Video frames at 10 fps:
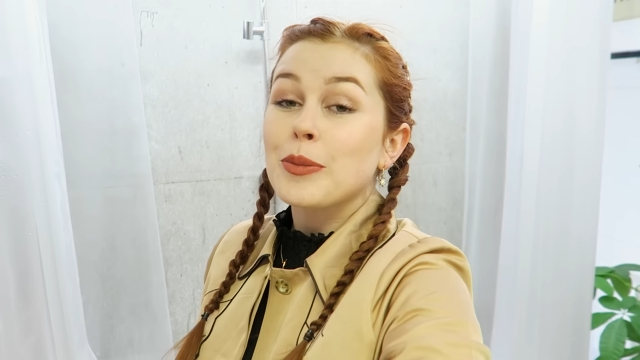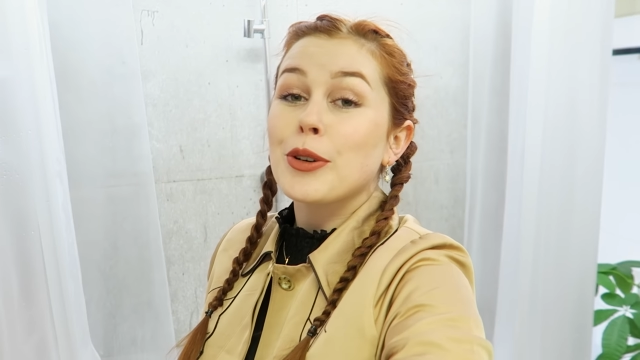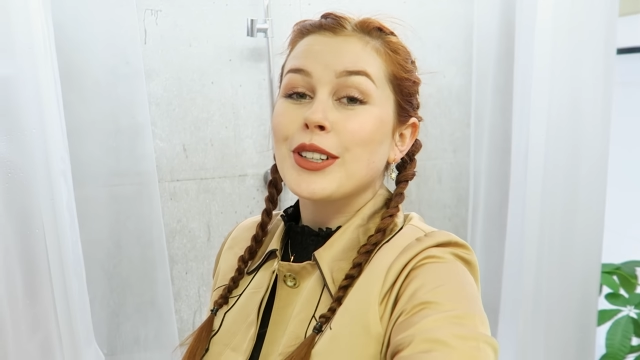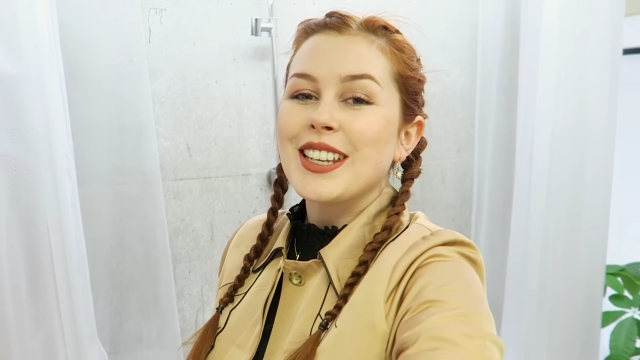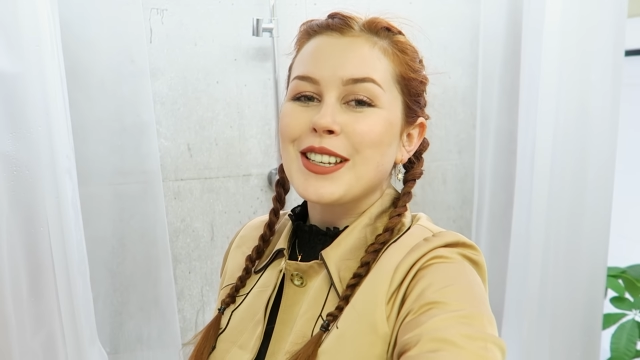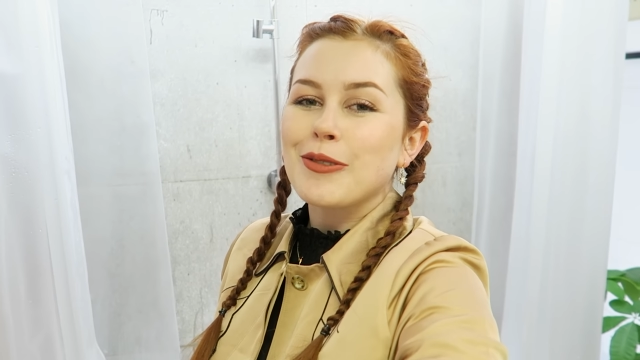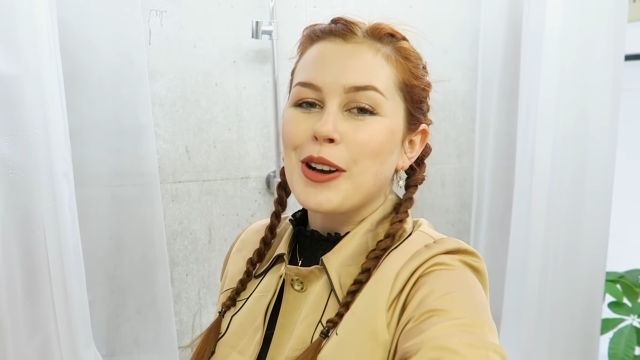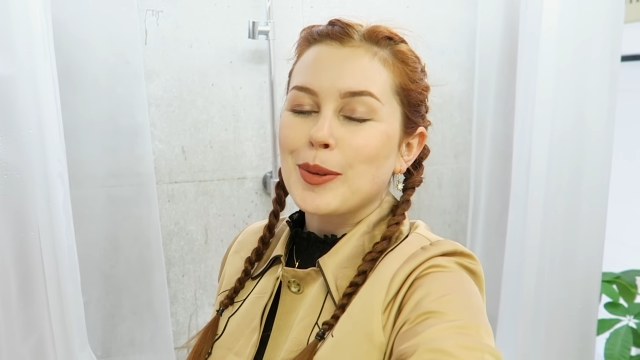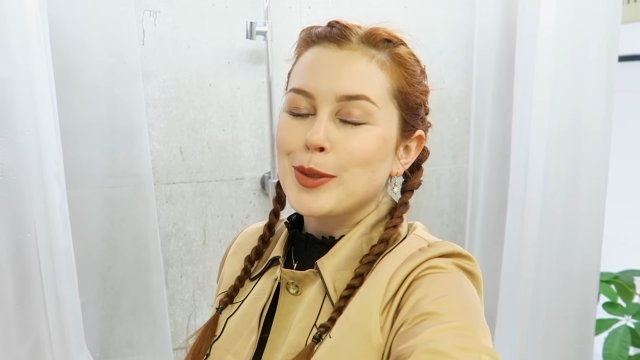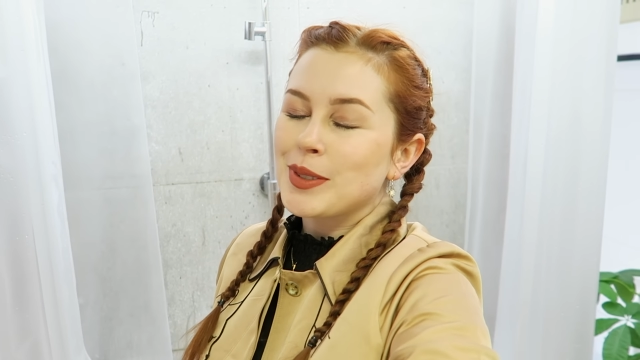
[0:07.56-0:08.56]
morning,
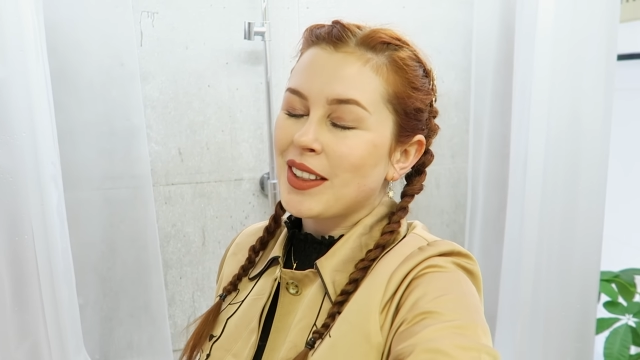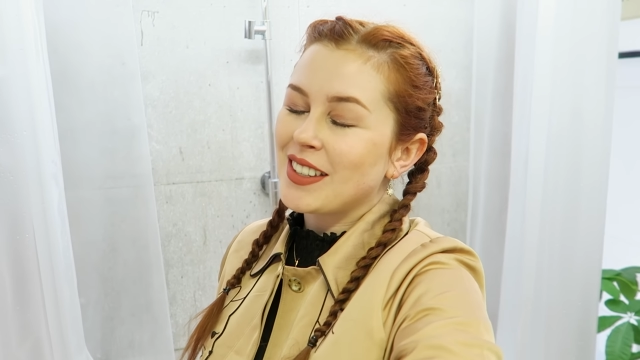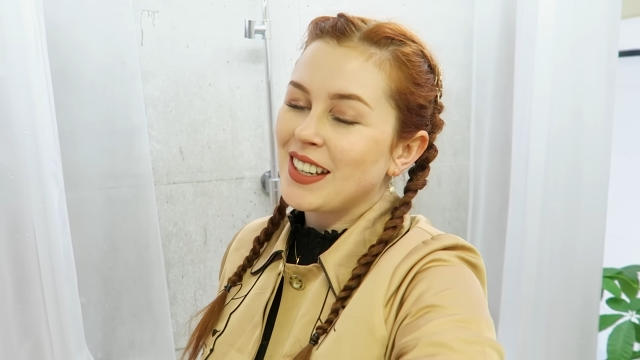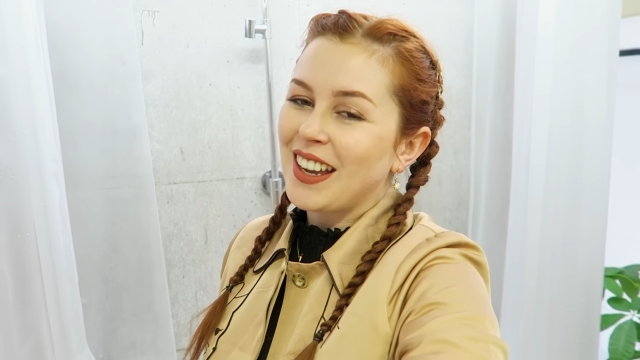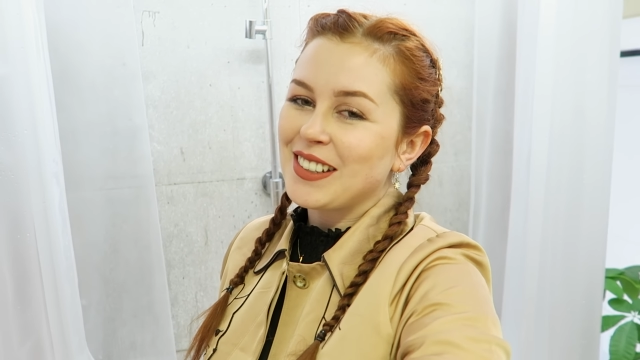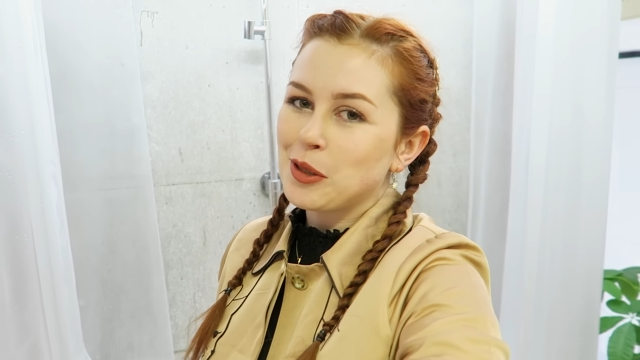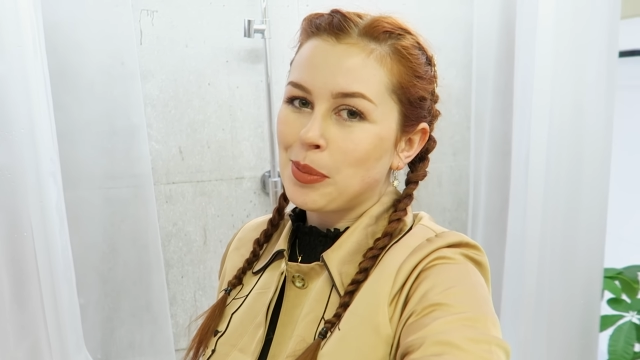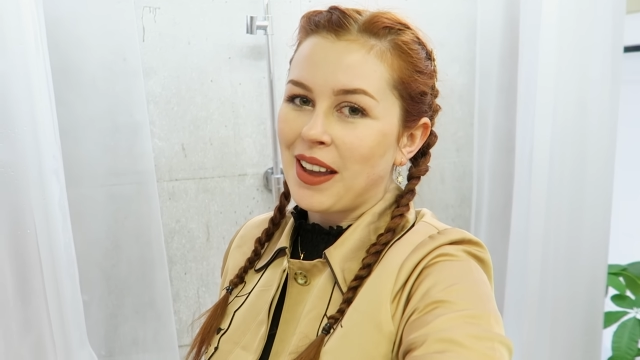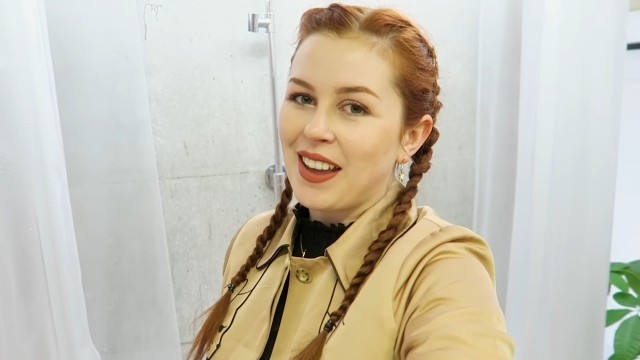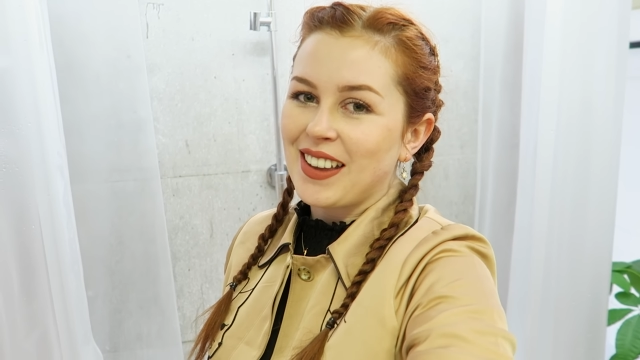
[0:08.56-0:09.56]
welcome to another day in
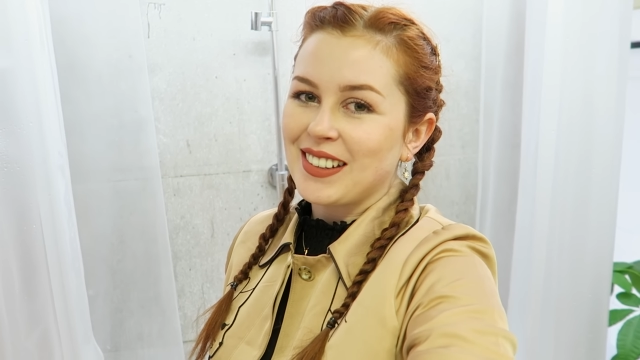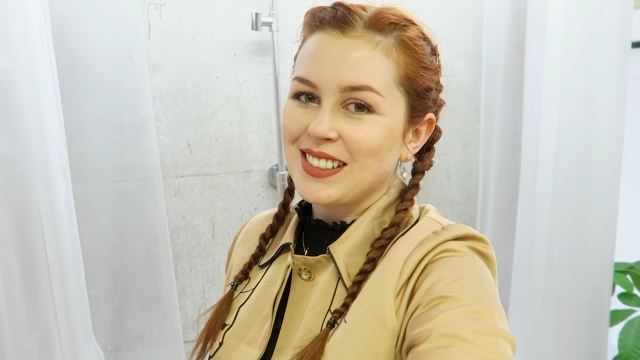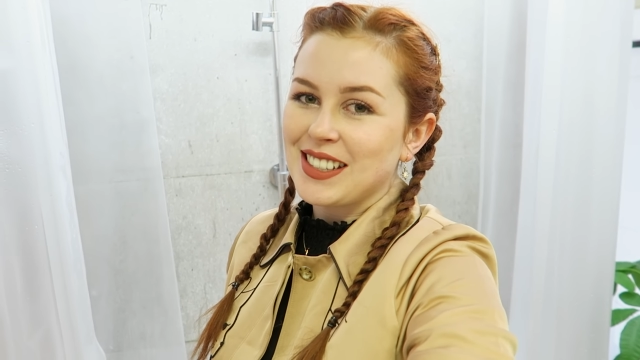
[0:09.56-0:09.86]
Japan.